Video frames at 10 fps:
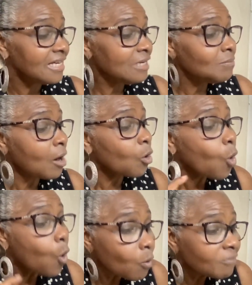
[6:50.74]
Him a
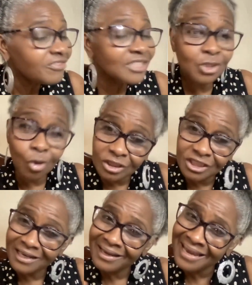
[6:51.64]
come fi
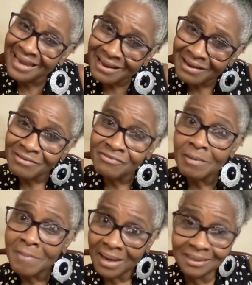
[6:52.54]
judge
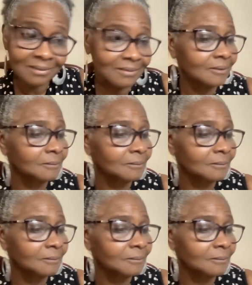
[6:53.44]
everybody.